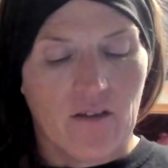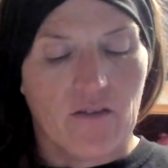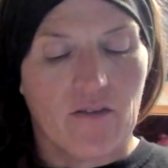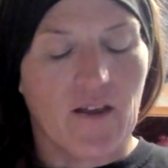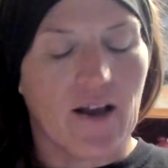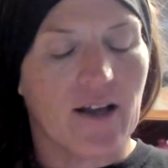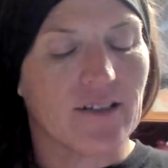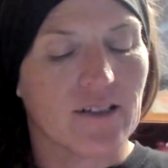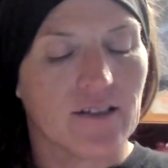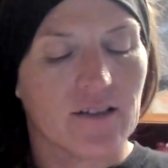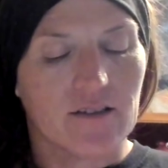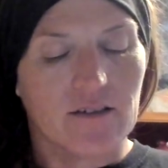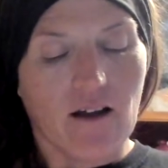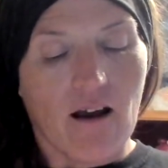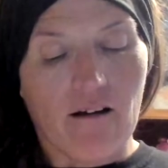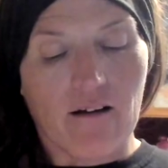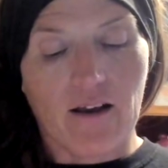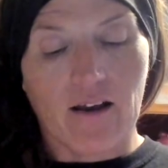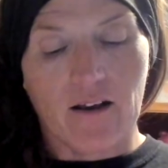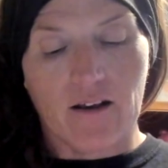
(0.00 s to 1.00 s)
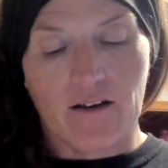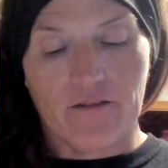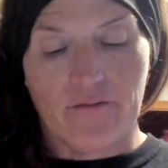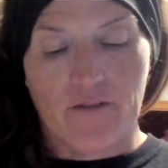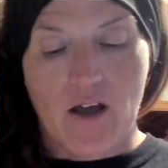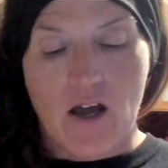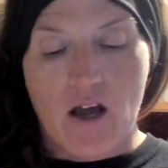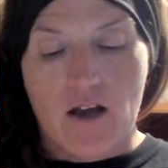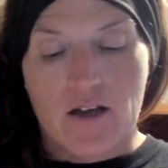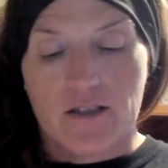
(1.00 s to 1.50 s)
"That's a stocking.
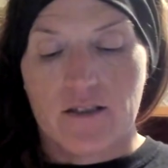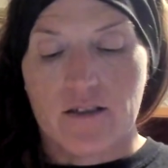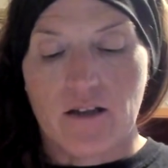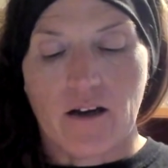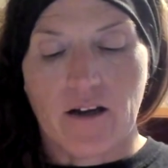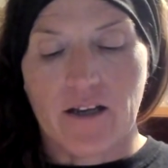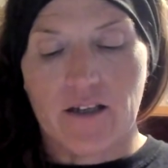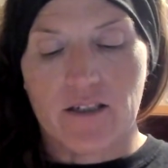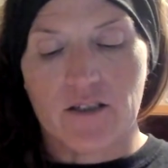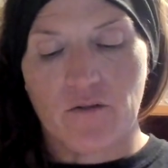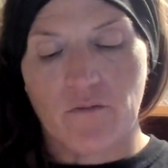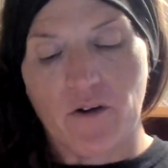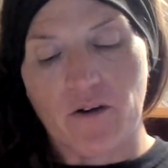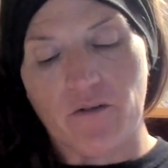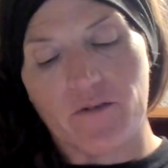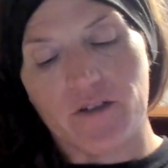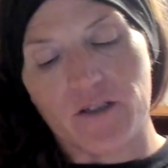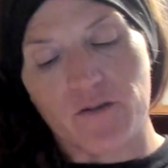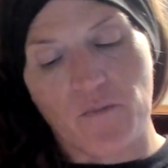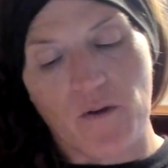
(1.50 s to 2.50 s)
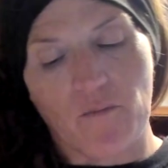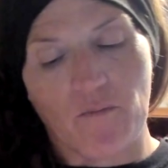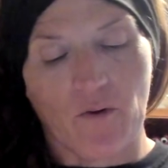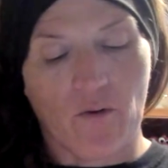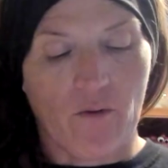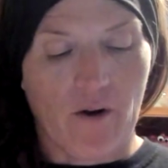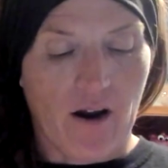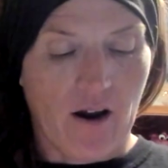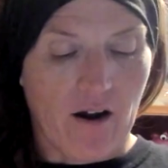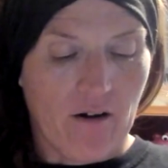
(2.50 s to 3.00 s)
Stockings are what rich
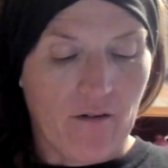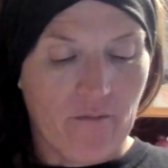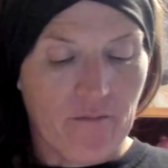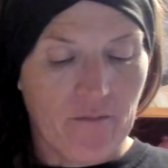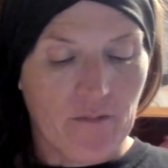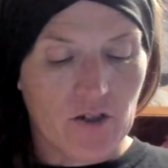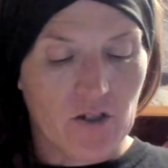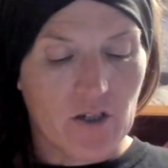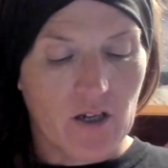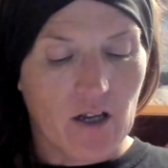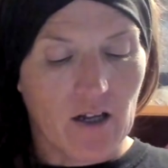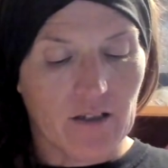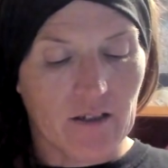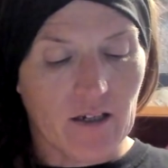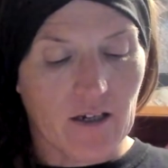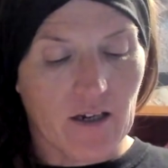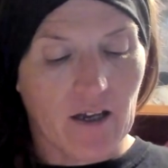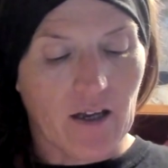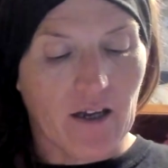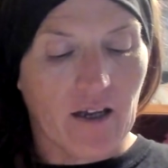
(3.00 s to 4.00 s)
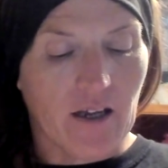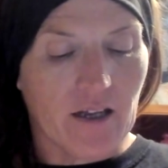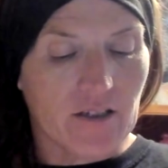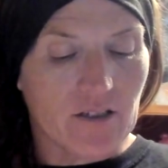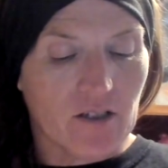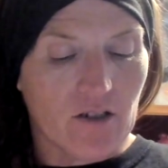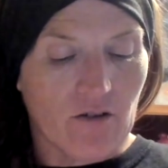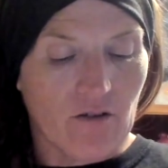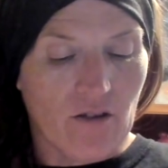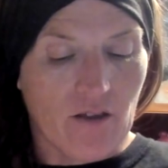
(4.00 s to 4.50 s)
people wear." She held it
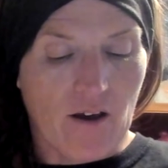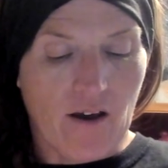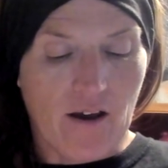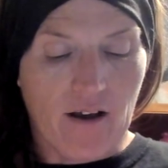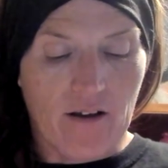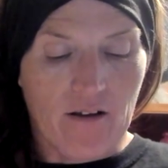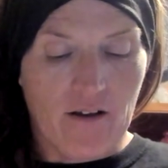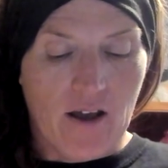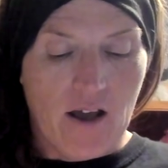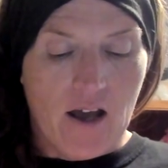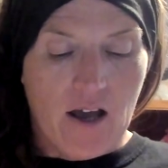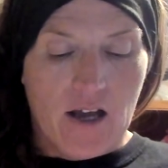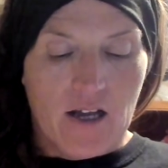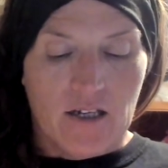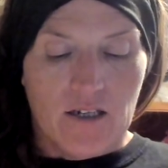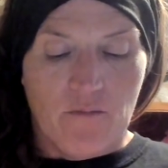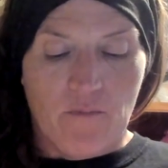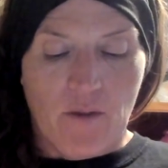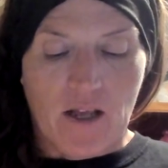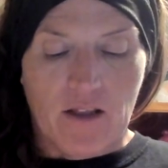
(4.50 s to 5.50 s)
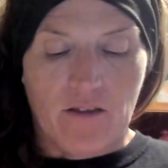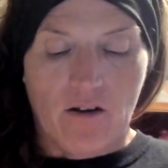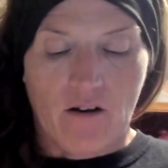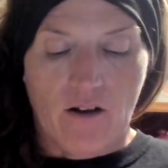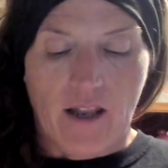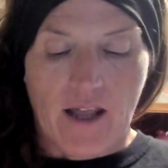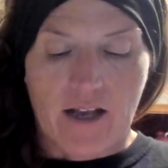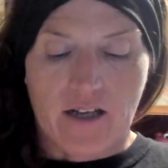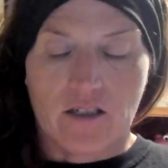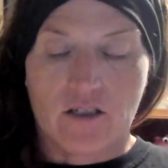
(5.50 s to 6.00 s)
against her thigh. "To make their
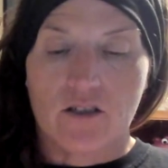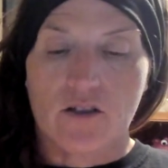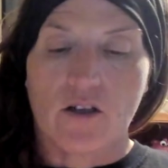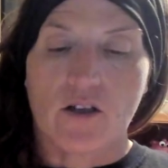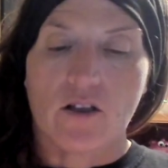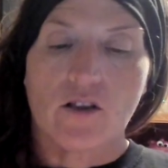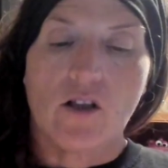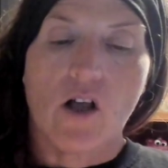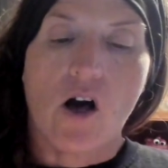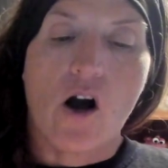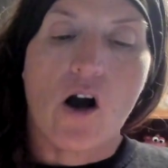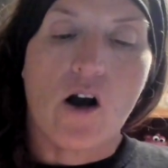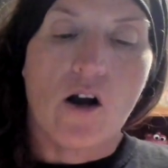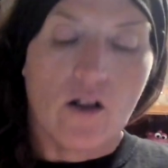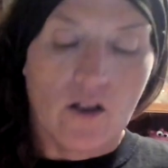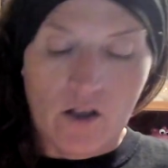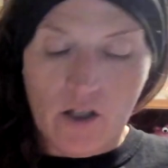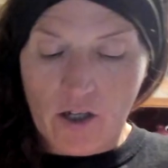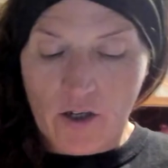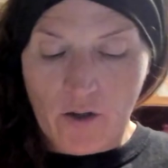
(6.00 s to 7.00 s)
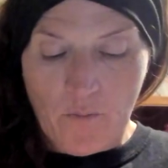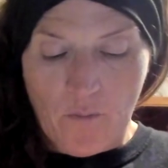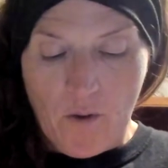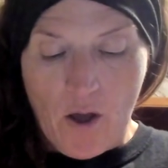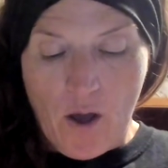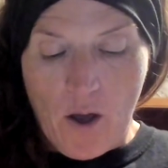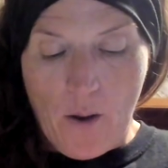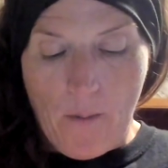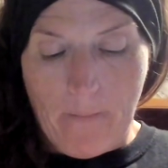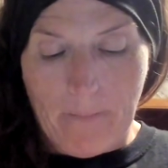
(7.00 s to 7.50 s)
legs look
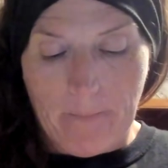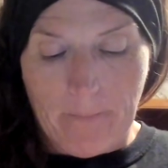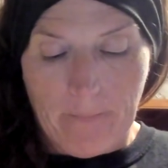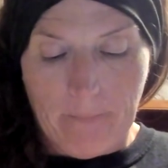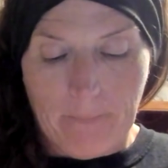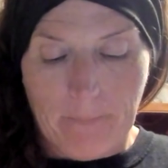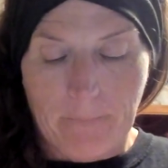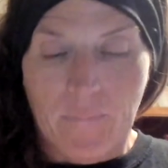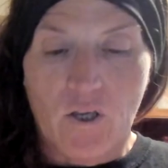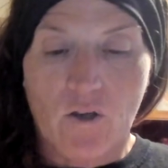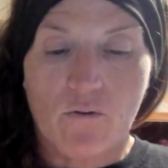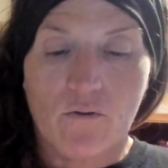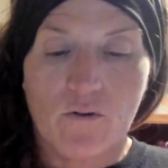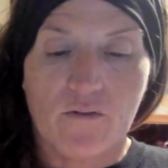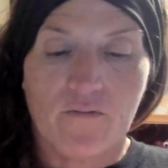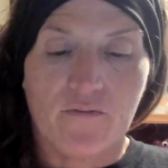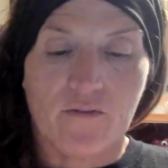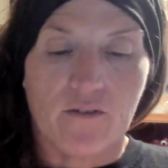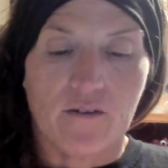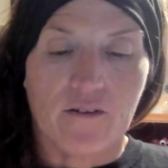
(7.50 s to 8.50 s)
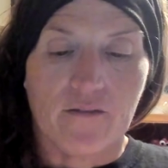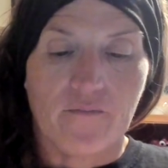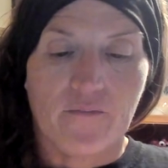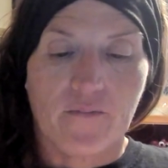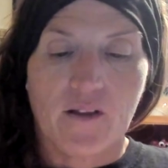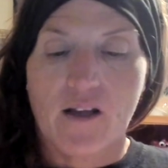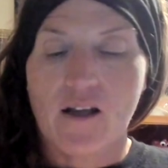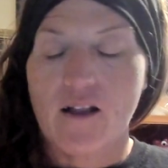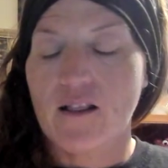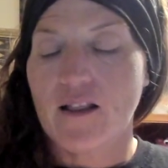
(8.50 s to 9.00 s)
beautiful.
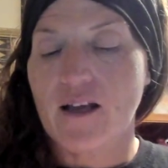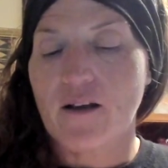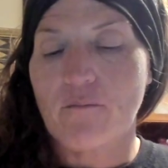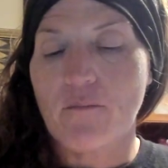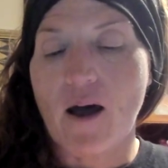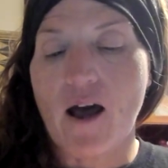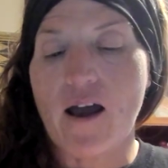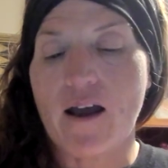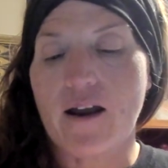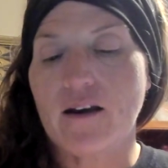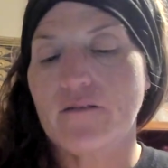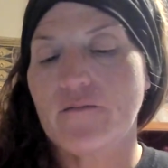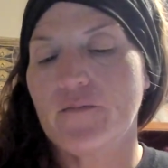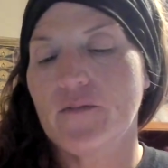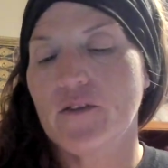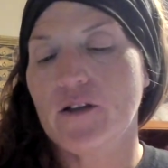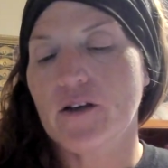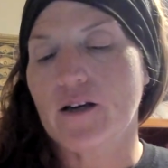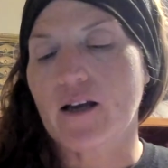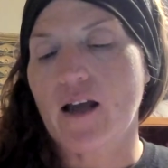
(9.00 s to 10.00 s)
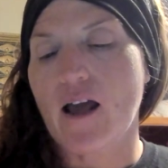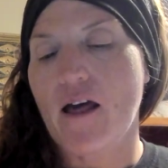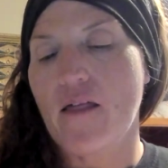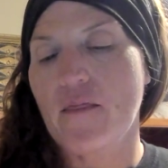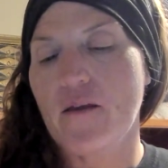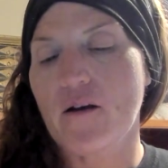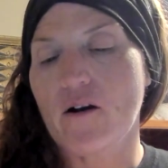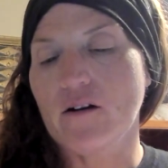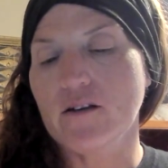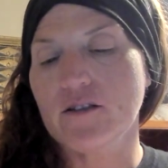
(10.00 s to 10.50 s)
Like mine. Look,
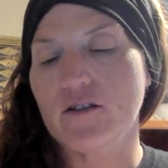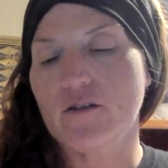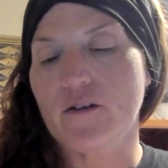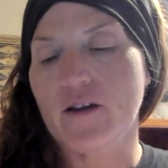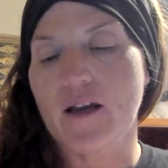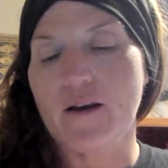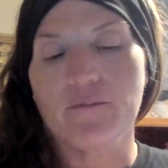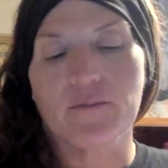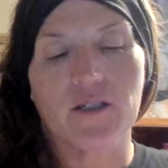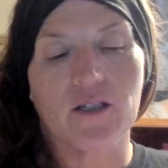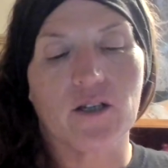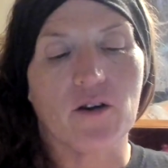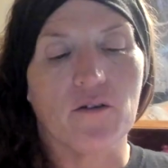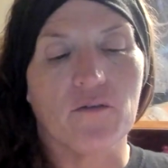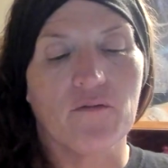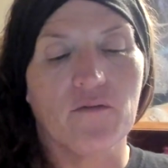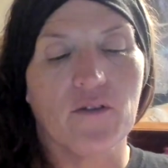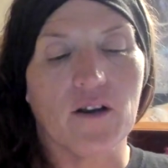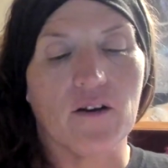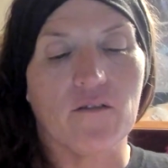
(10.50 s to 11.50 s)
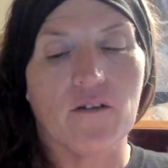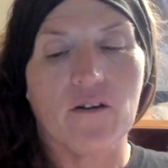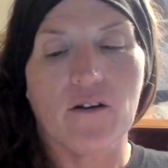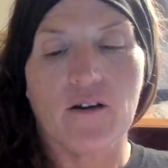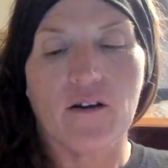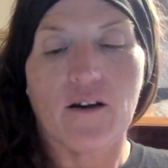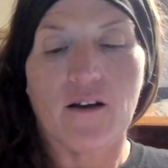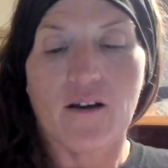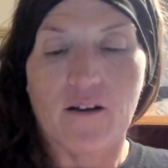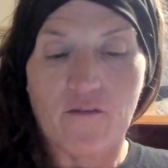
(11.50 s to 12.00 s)
they're also kept to your feet
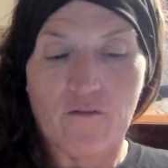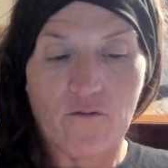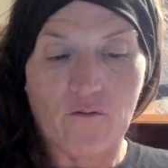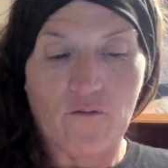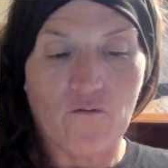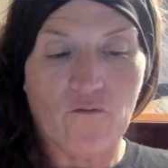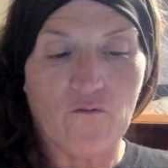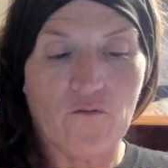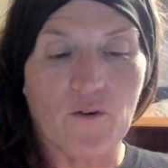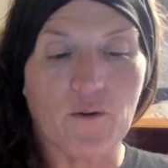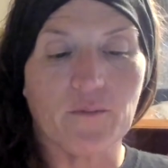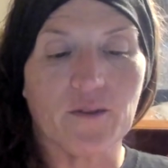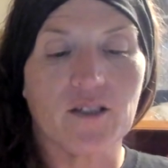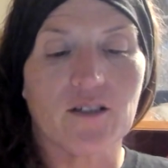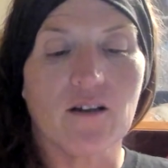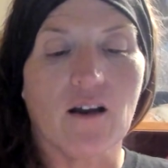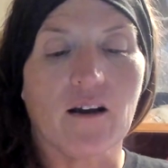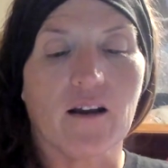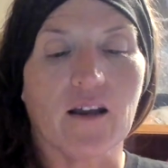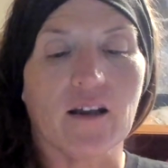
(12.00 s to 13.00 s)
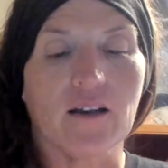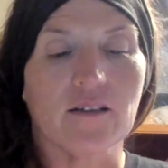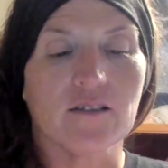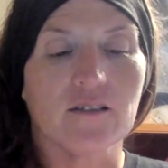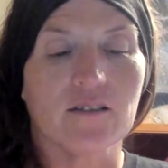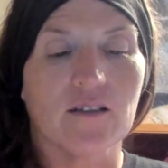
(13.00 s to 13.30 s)
from sticking.